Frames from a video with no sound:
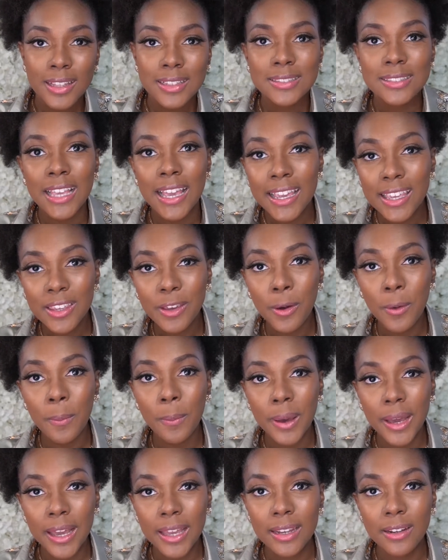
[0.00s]
take your
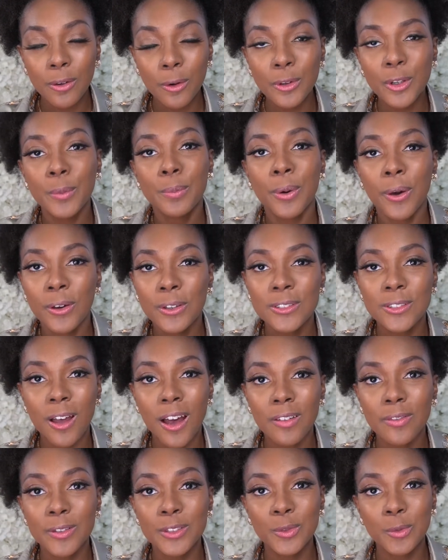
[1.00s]
butt on the post
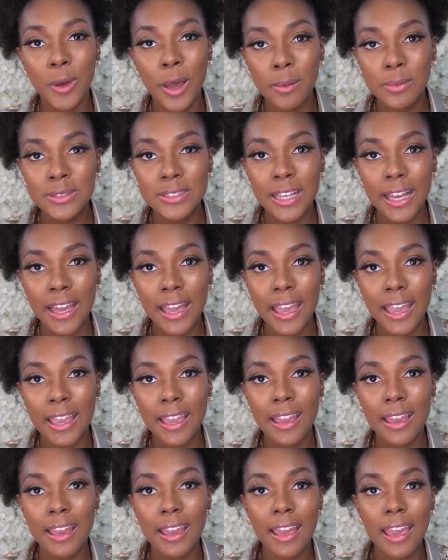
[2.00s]
office
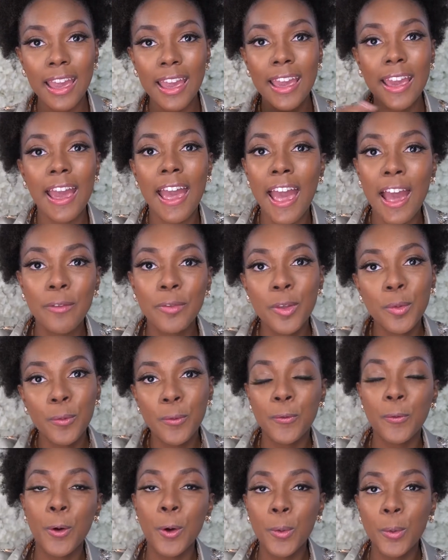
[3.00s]
website and have them
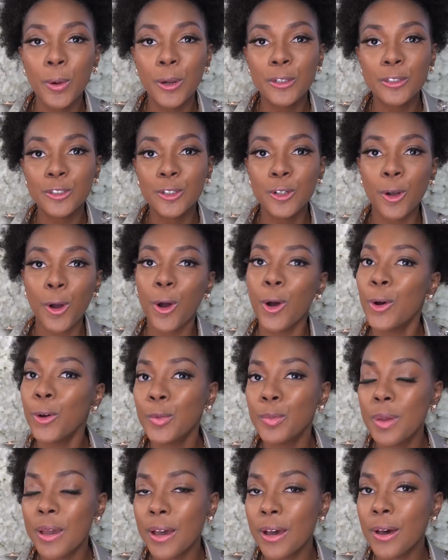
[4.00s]
forward your old
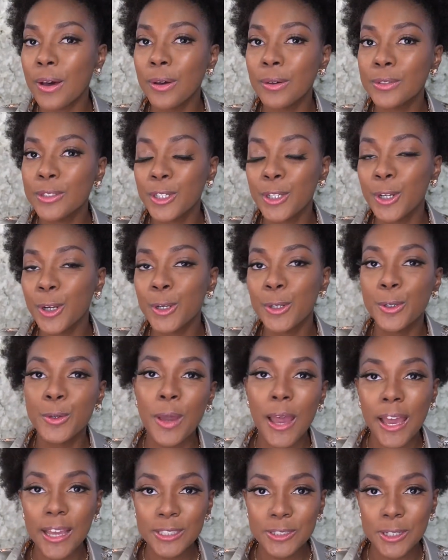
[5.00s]
mail to your new
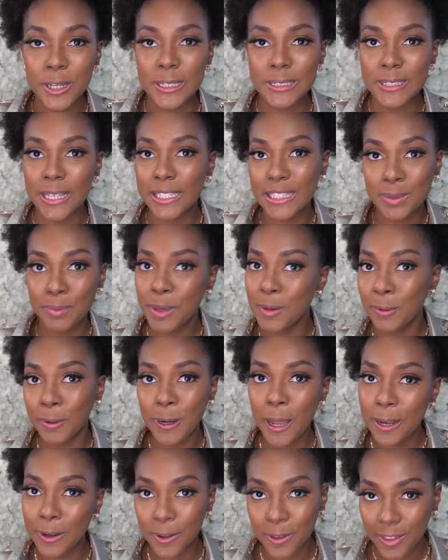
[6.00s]
address. Like, do people
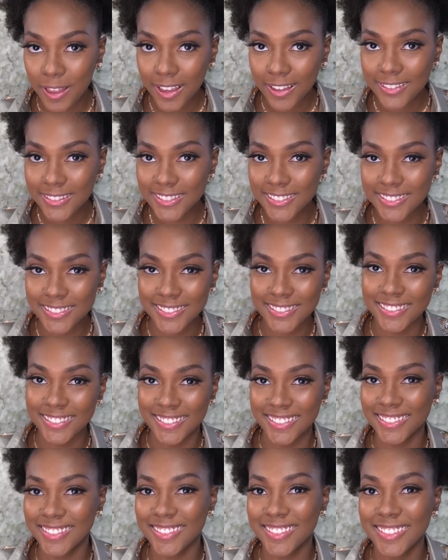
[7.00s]
not know that?
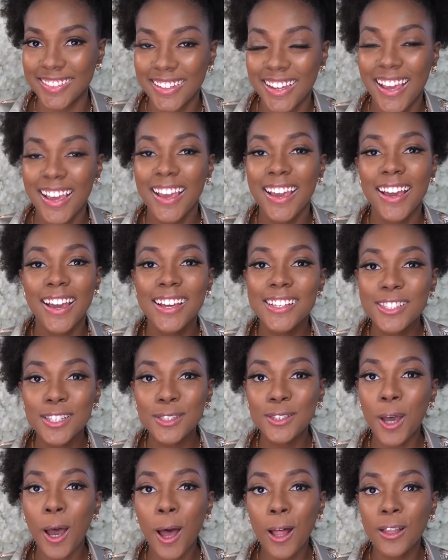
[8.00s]
It's
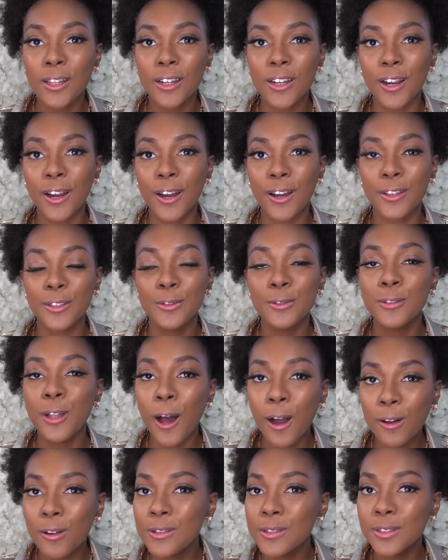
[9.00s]
$1. You
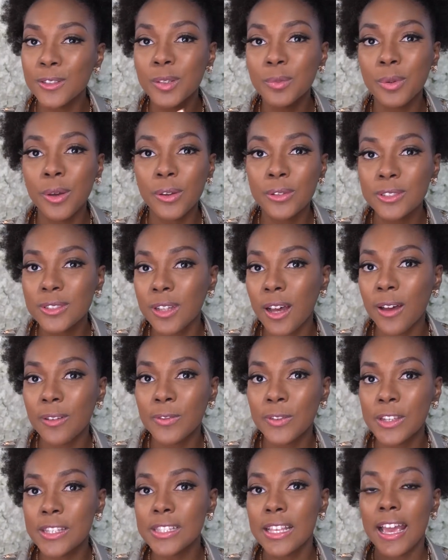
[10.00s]
log onto the post
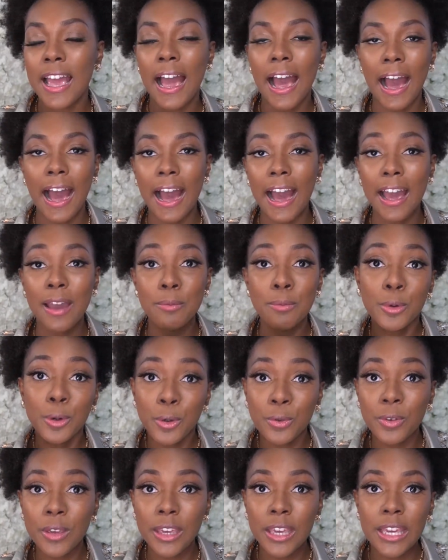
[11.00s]
office. I'm
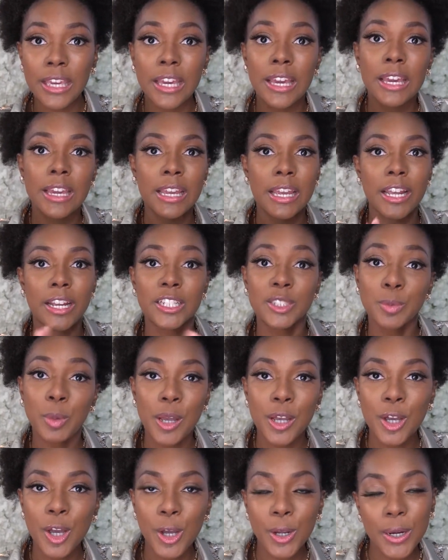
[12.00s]
moving. Here's
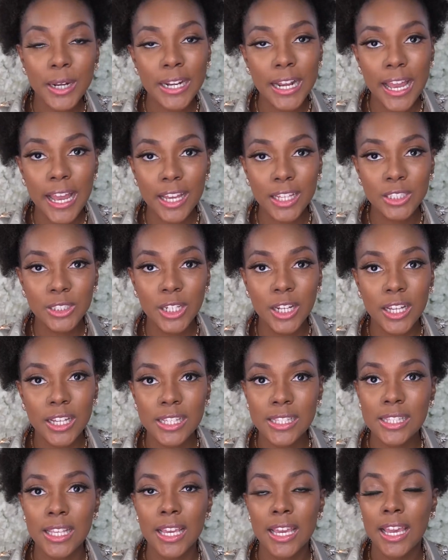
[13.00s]
my current
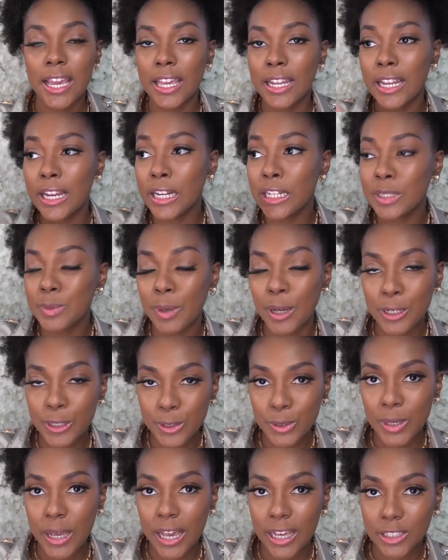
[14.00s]
address and here's my
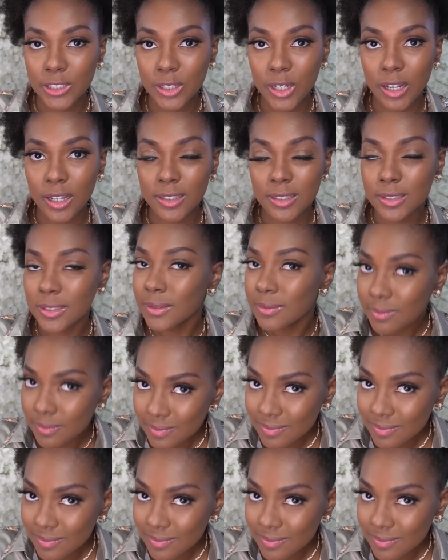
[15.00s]
new address.